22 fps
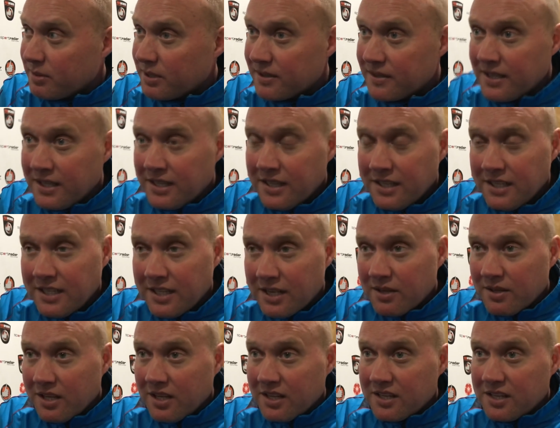But,
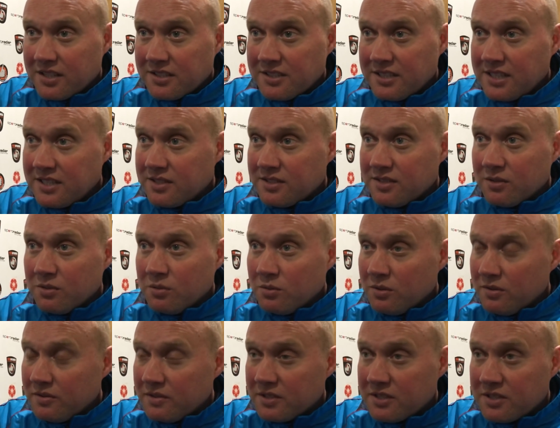like I said
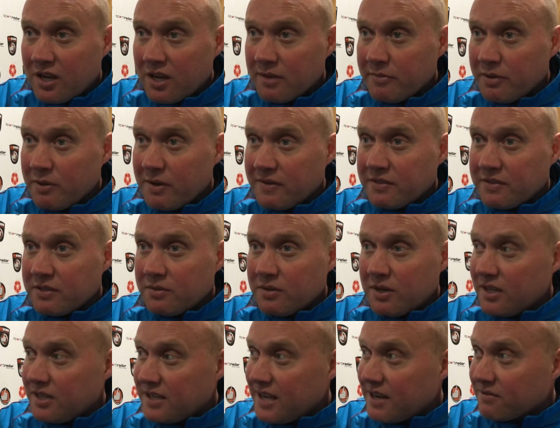all of the time, you have to
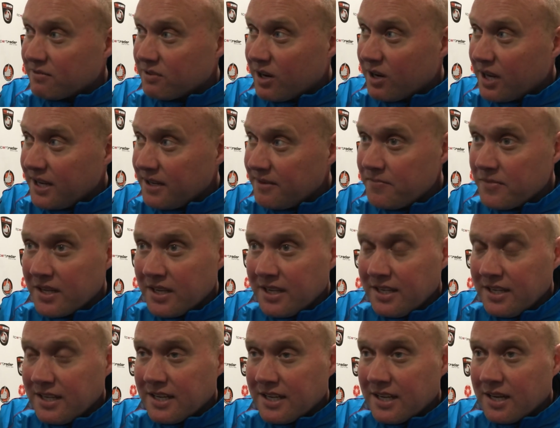earn that right.
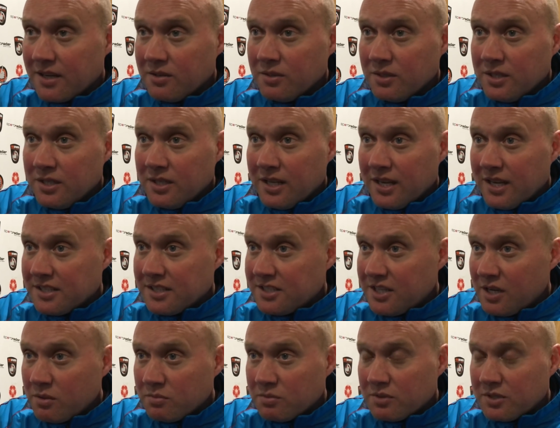
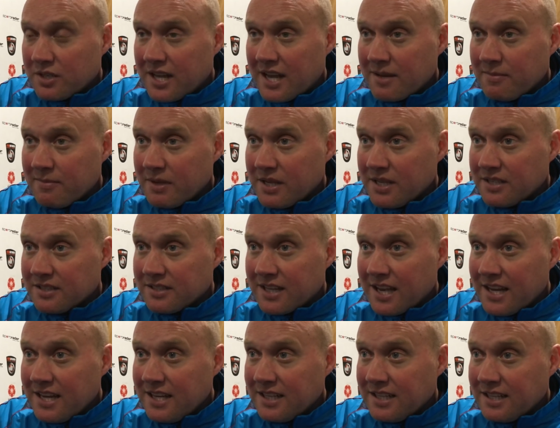Chelmsford came here
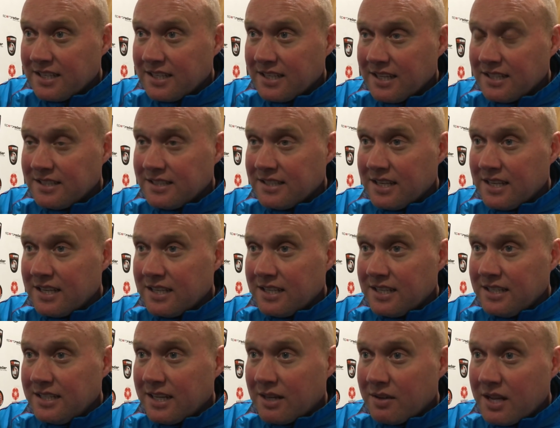today and
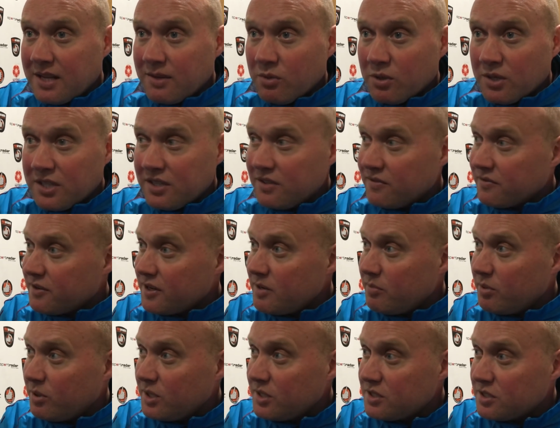they wanted the
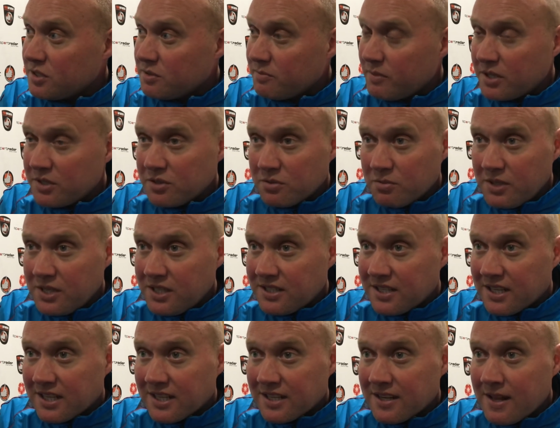3 points as much as we
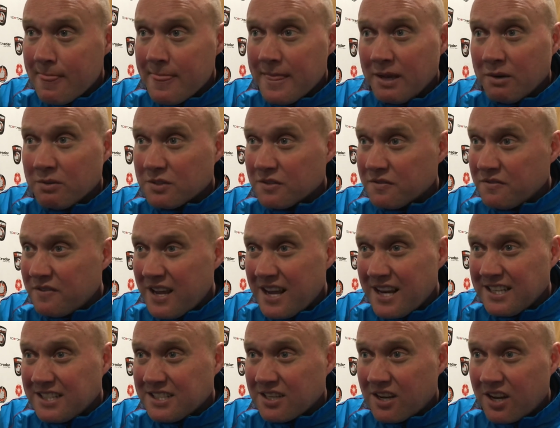did. It was a
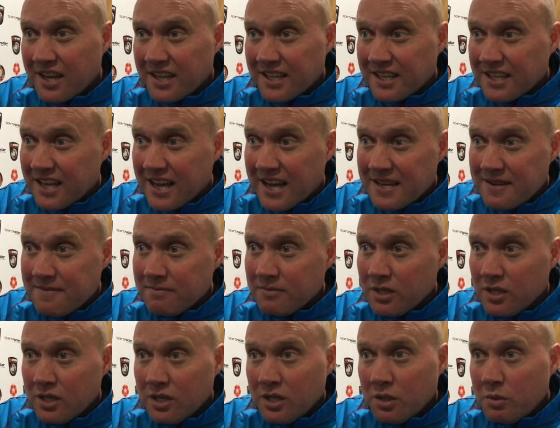fairly tight
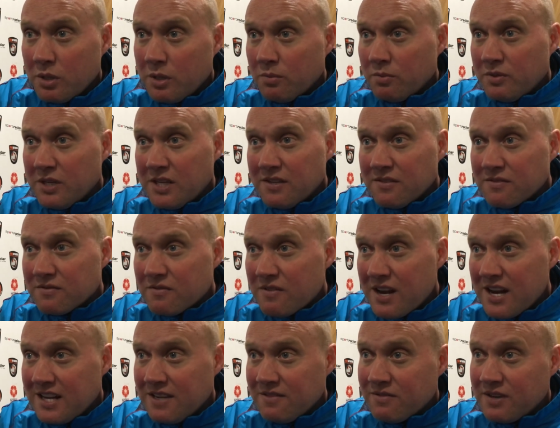game. We didn't
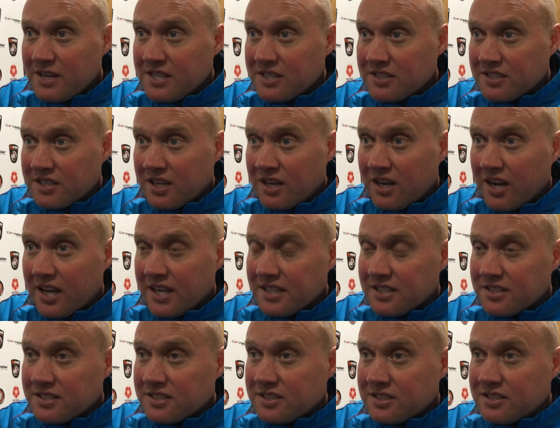really reach the
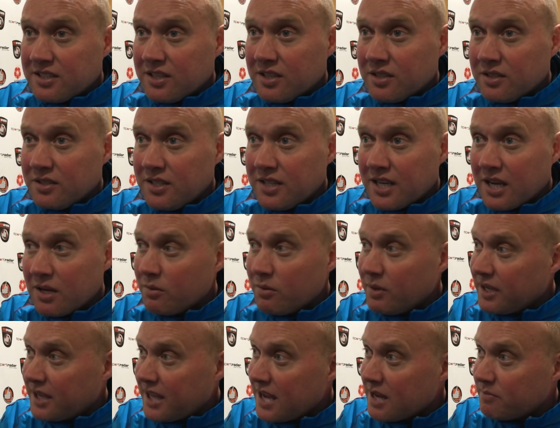heights that,
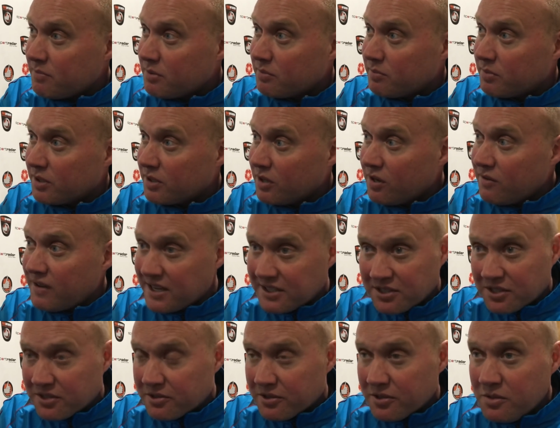we're capable of
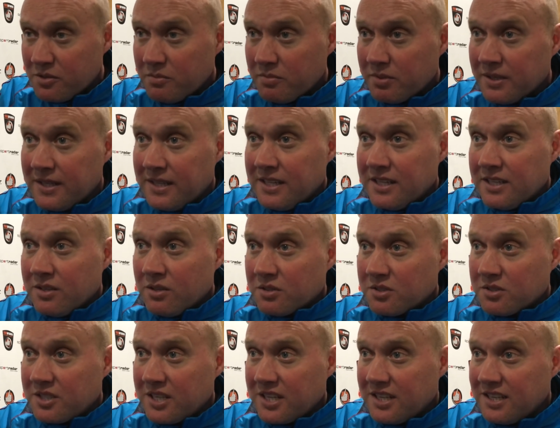as a group,
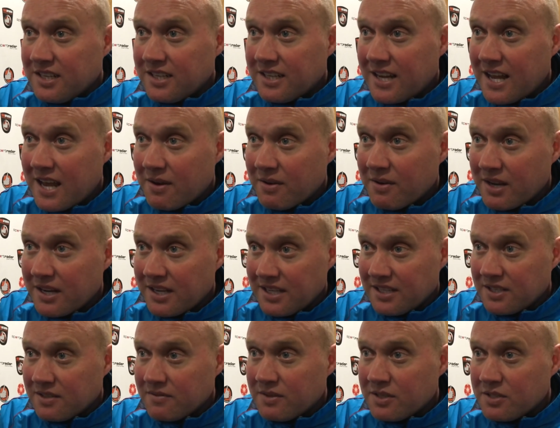not singling out
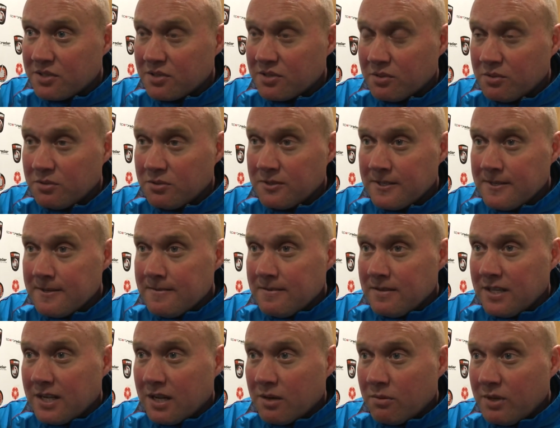any individuals.
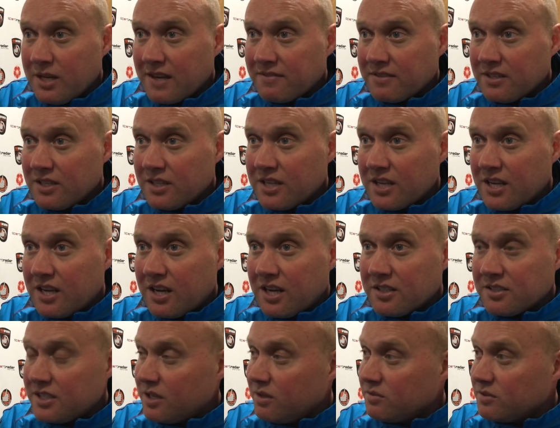We have to look at
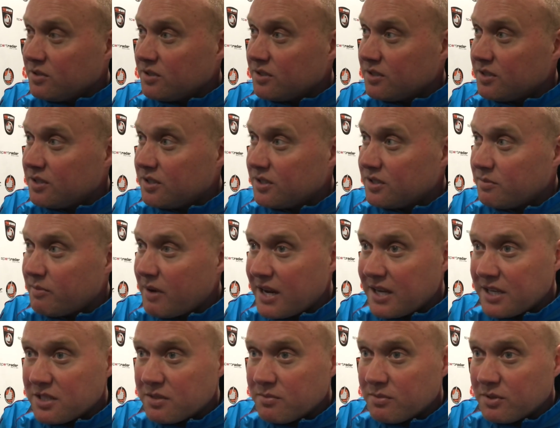ourselves as a
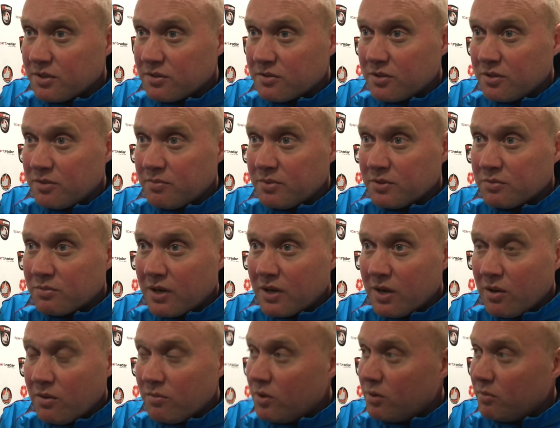management group as
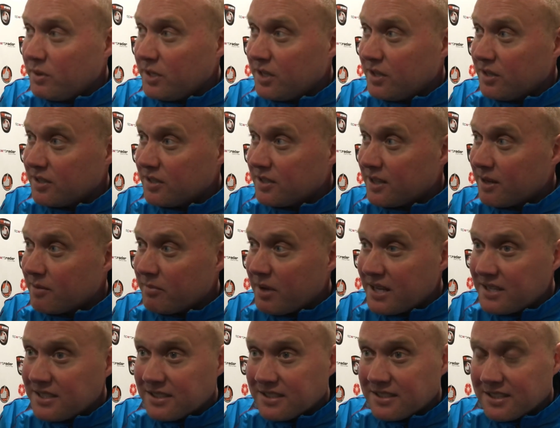well, and what we could have done
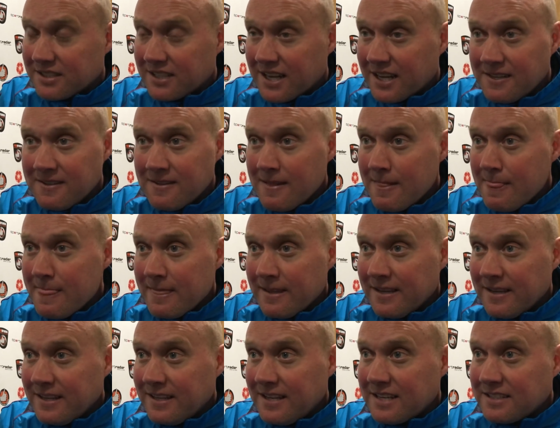better today.
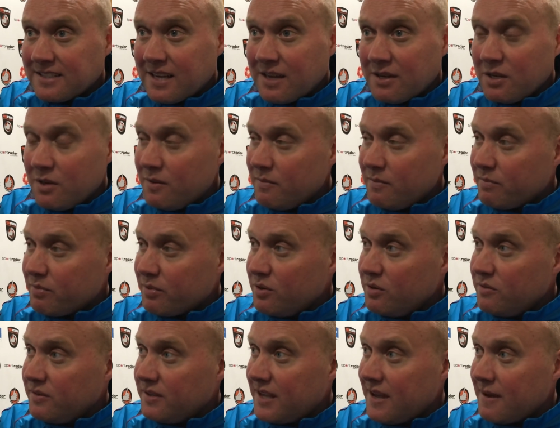And that's how you
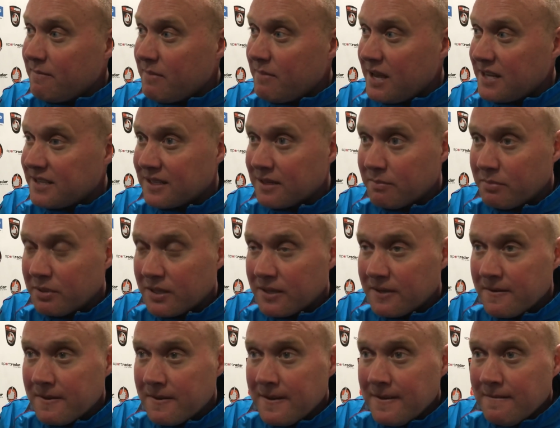improve and get better.
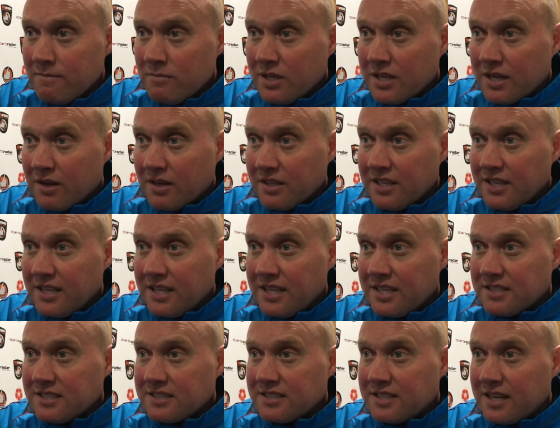But, I
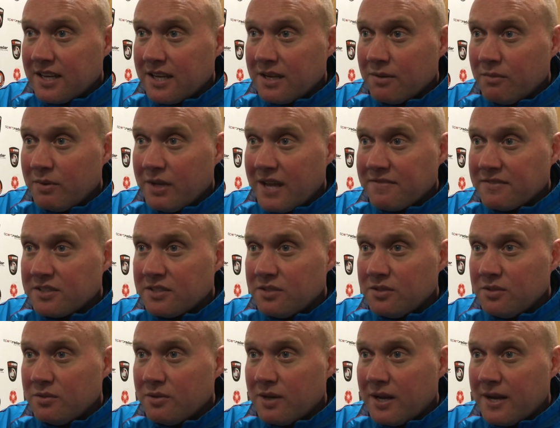think it's we have
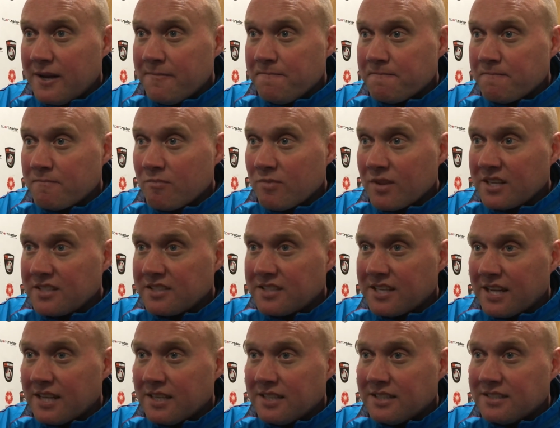to
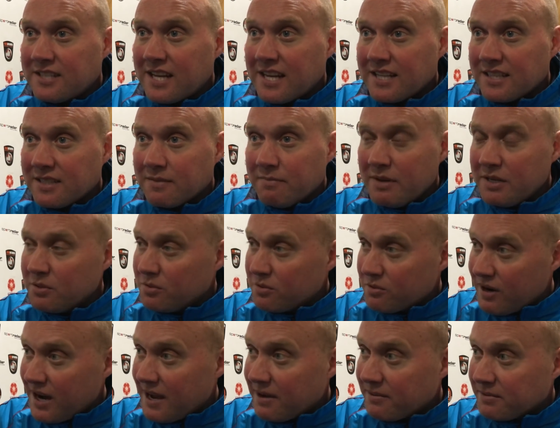take the middle
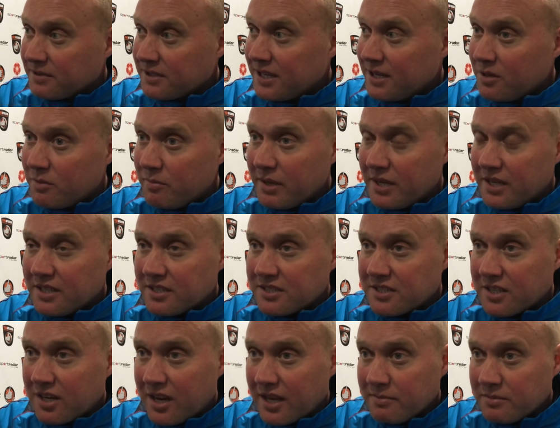ground a little bit at
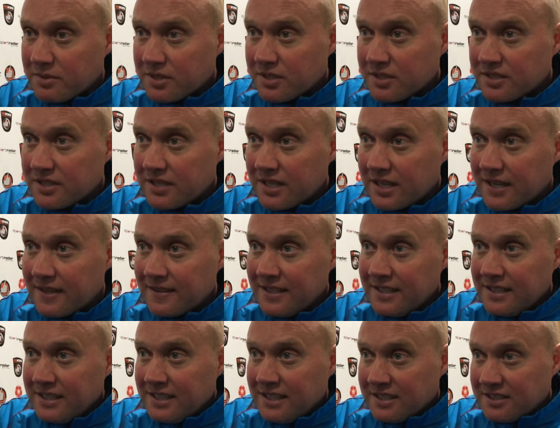times. And
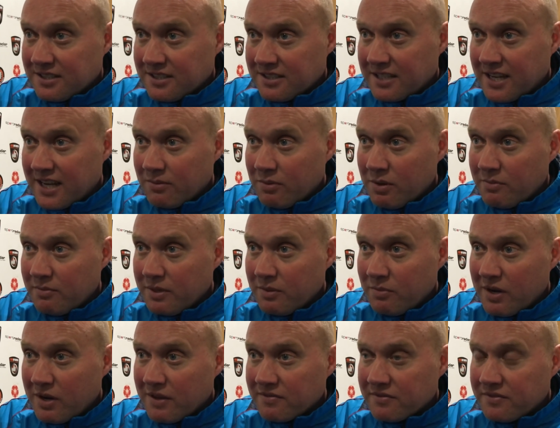as I say, when we
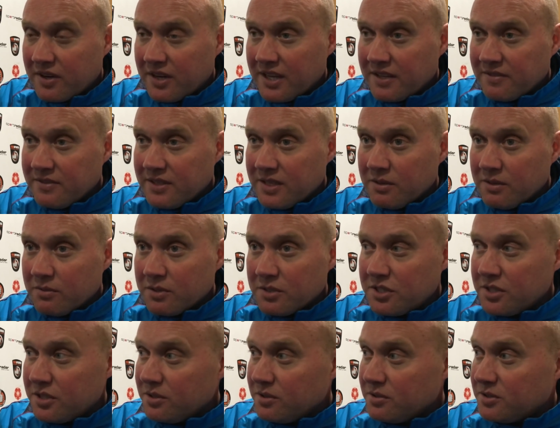won 5-0
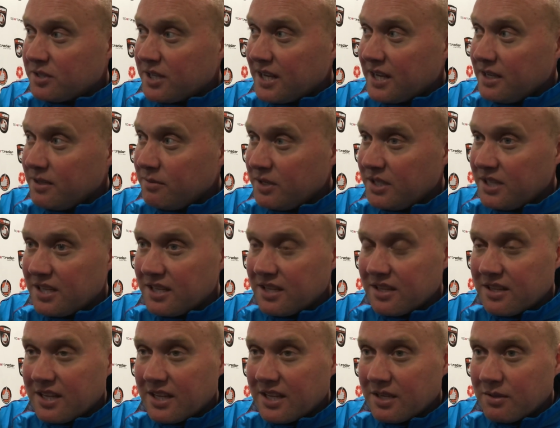on Tuesday, we
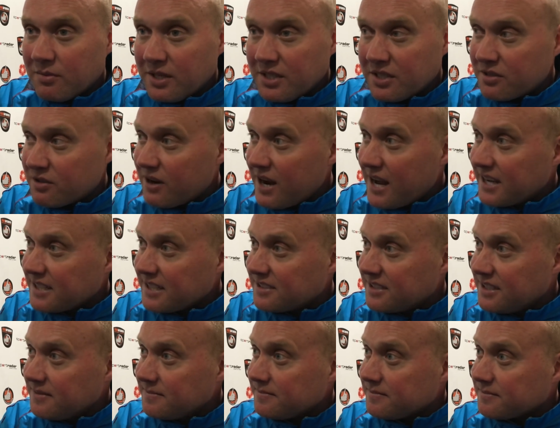didn't think we'd
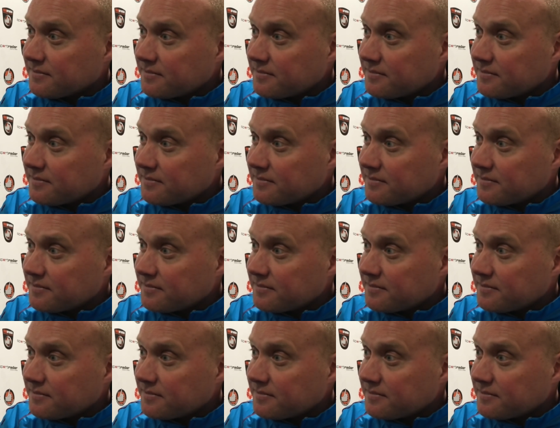cracked it.